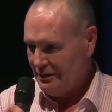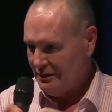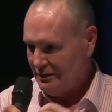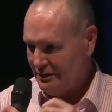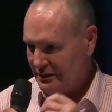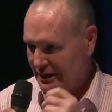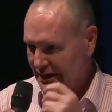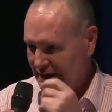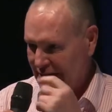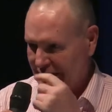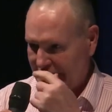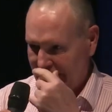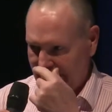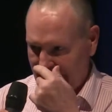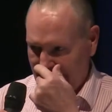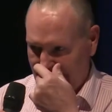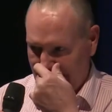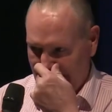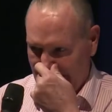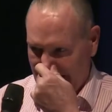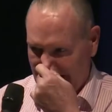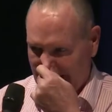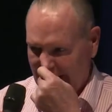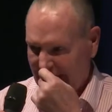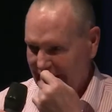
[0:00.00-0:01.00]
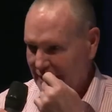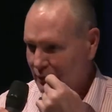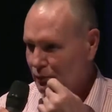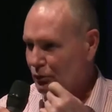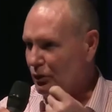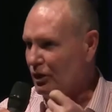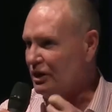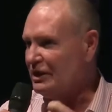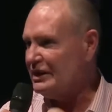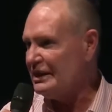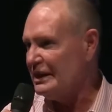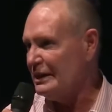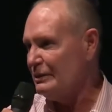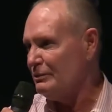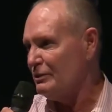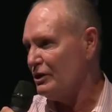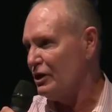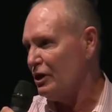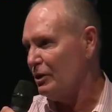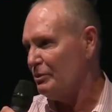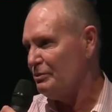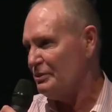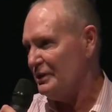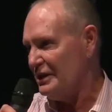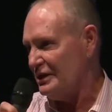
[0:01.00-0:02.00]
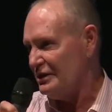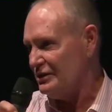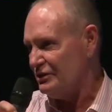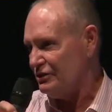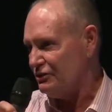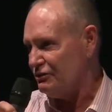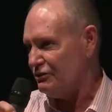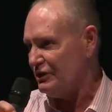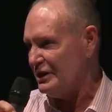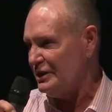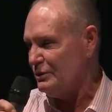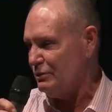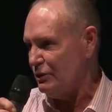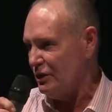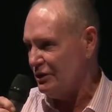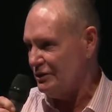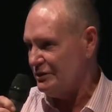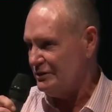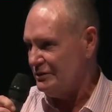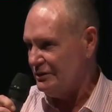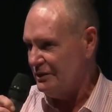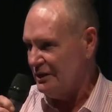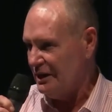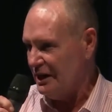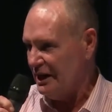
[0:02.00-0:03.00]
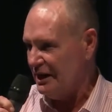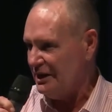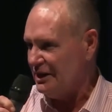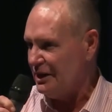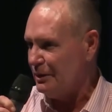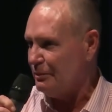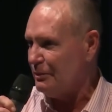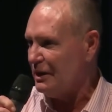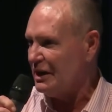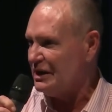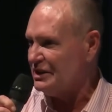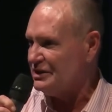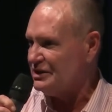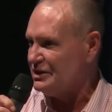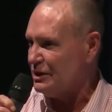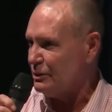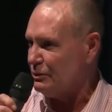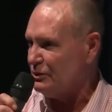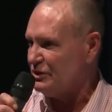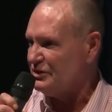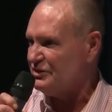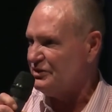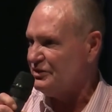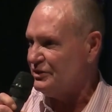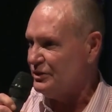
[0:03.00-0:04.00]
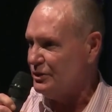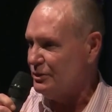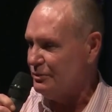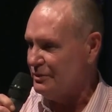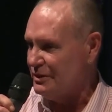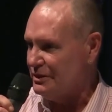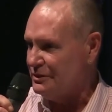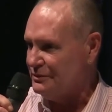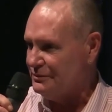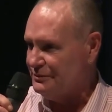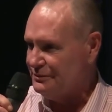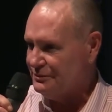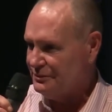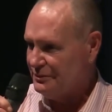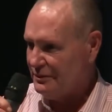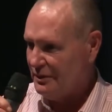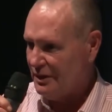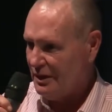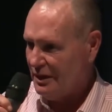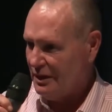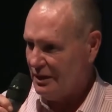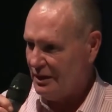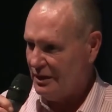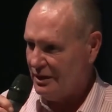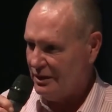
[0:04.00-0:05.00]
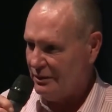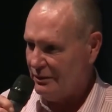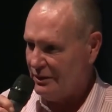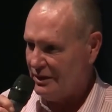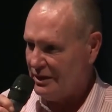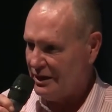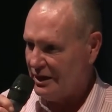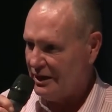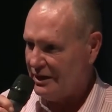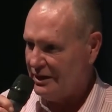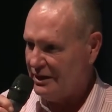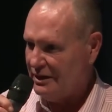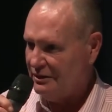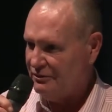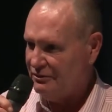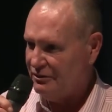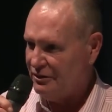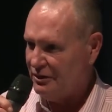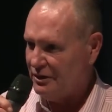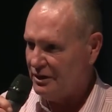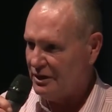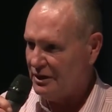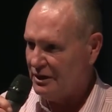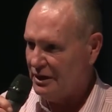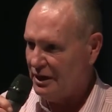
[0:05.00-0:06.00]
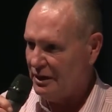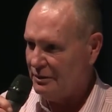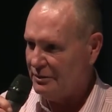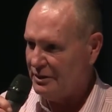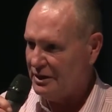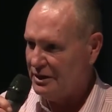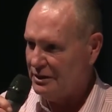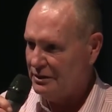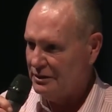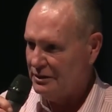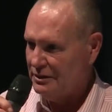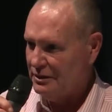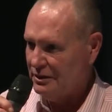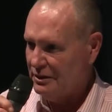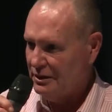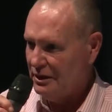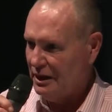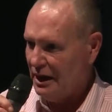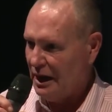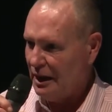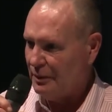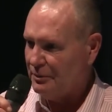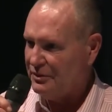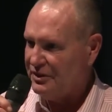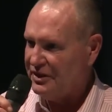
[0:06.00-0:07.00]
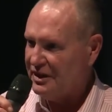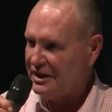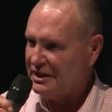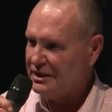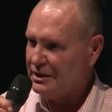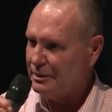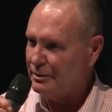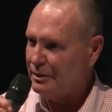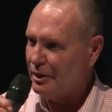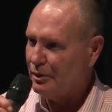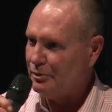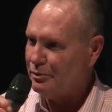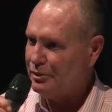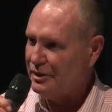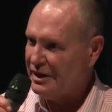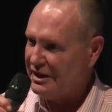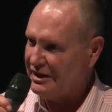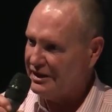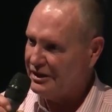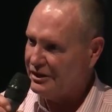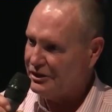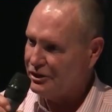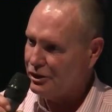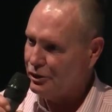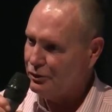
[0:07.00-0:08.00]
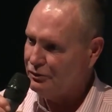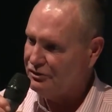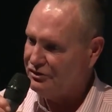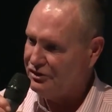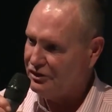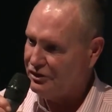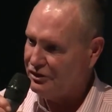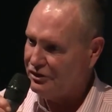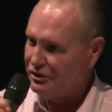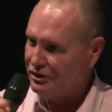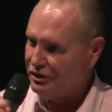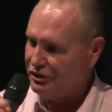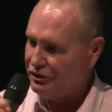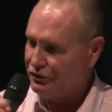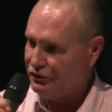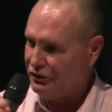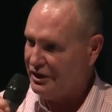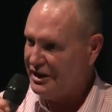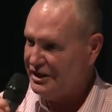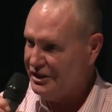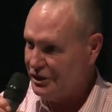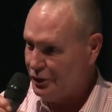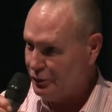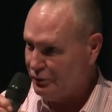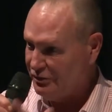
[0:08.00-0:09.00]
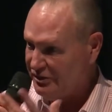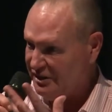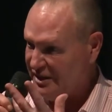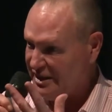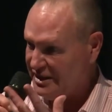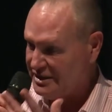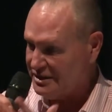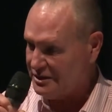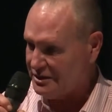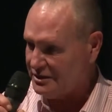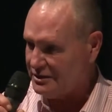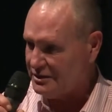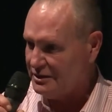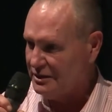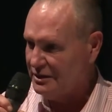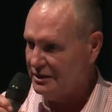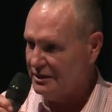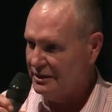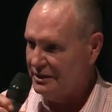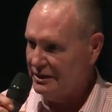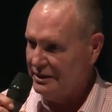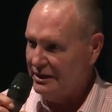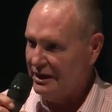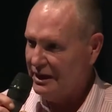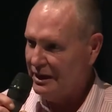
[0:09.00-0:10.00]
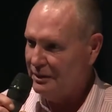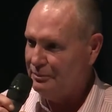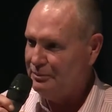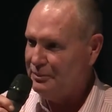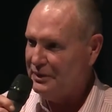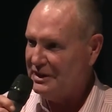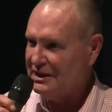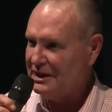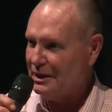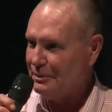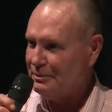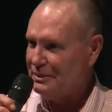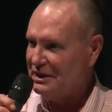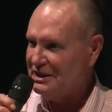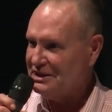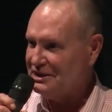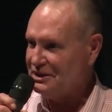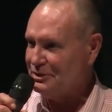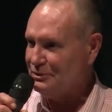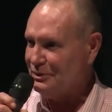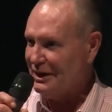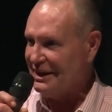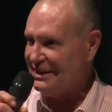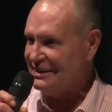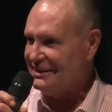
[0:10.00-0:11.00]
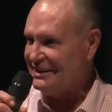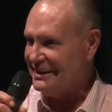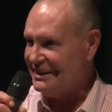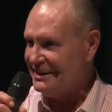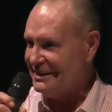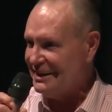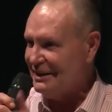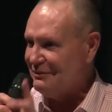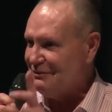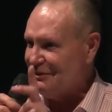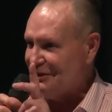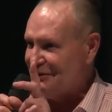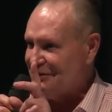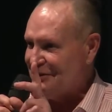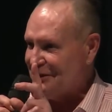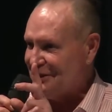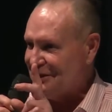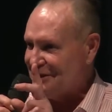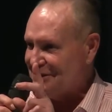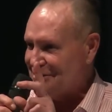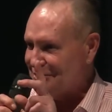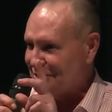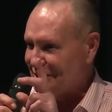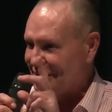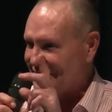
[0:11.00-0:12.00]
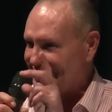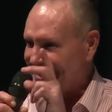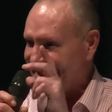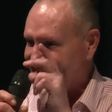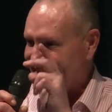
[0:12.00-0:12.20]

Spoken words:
right? And then one game, we got beat 3-1, and the manager was fuming. He went, I ain't fucking happy. I'm thinking about bringing three new faces. And Peter Beasley went, could I have the first one,